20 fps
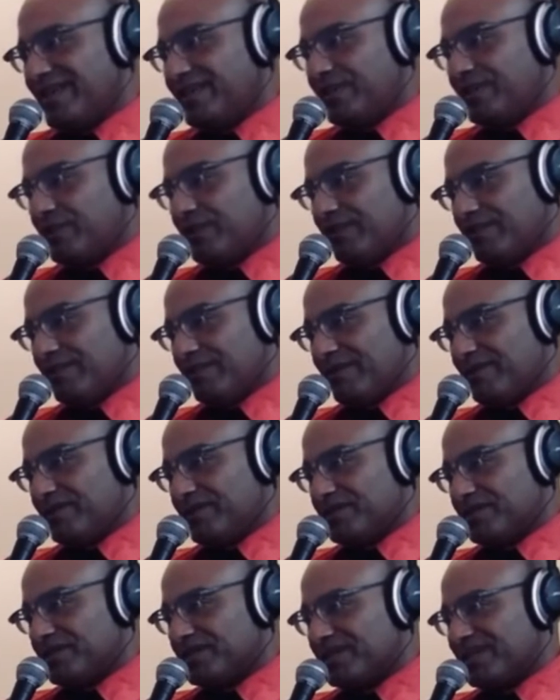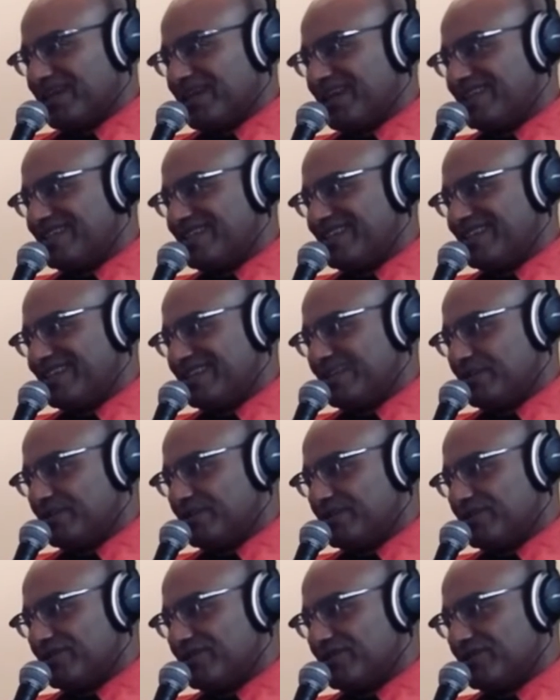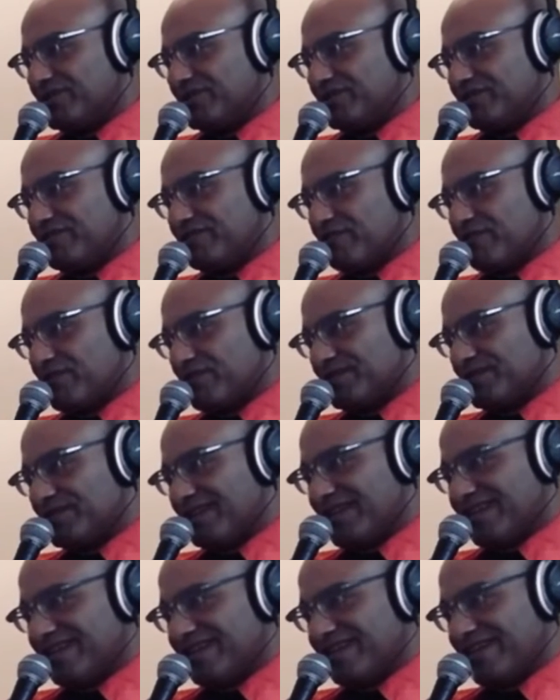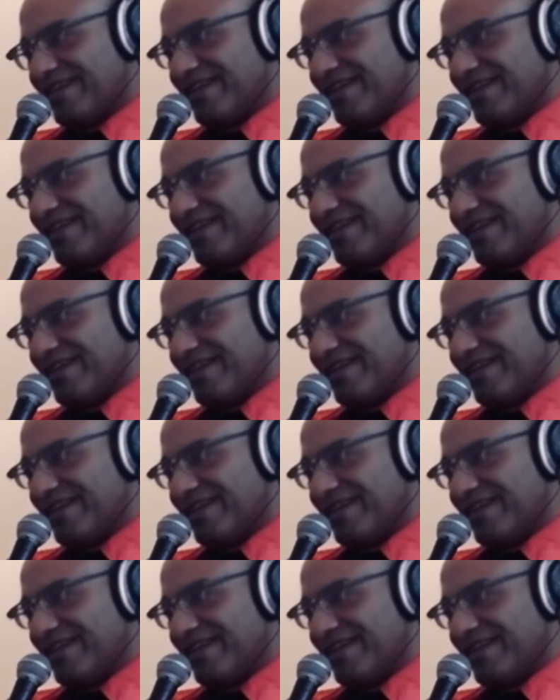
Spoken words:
To all appearances, the cantina had returned to its former state,